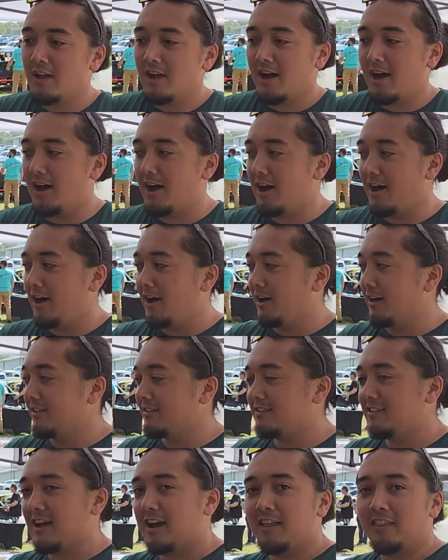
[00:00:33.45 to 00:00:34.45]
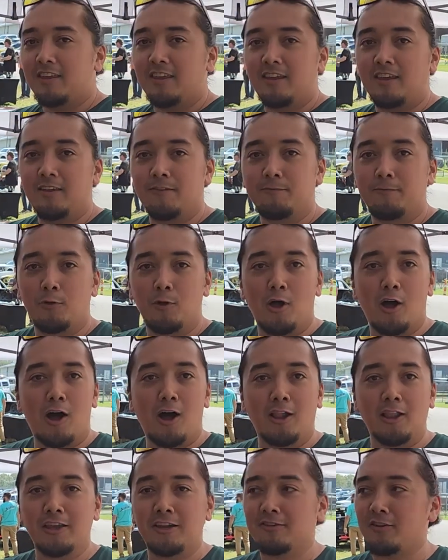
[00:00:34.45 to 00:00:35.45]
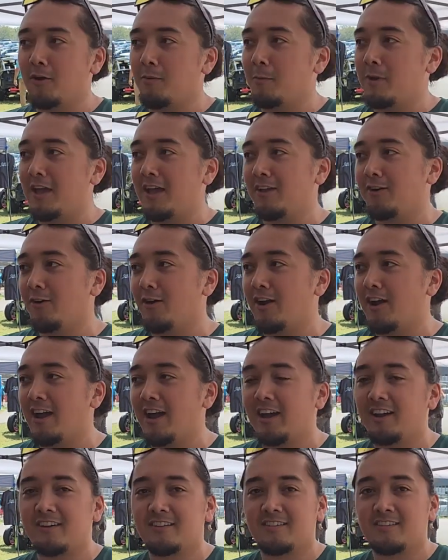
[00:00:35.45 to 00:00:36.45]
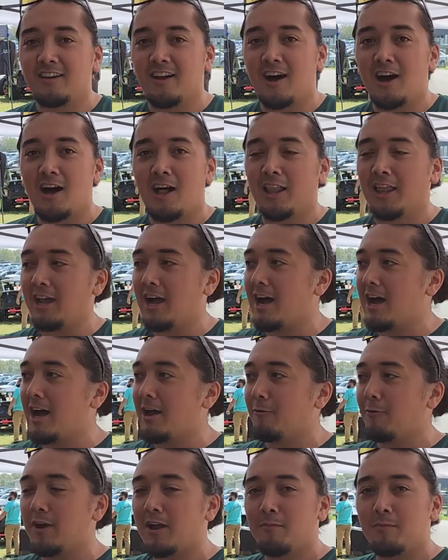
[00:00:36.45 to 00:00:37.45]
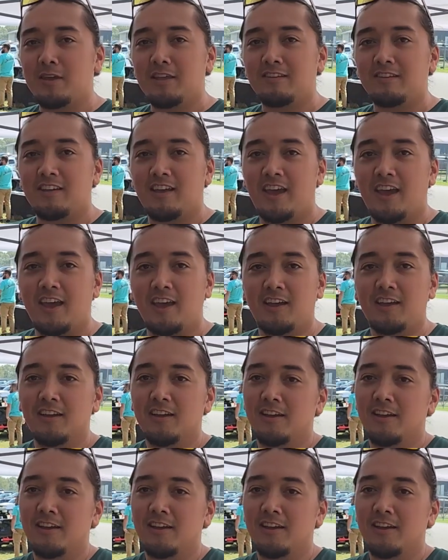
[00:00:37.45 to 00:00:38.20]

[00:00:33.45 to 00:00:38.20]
It's got the full Holley Terminator X, Holley high ram intake,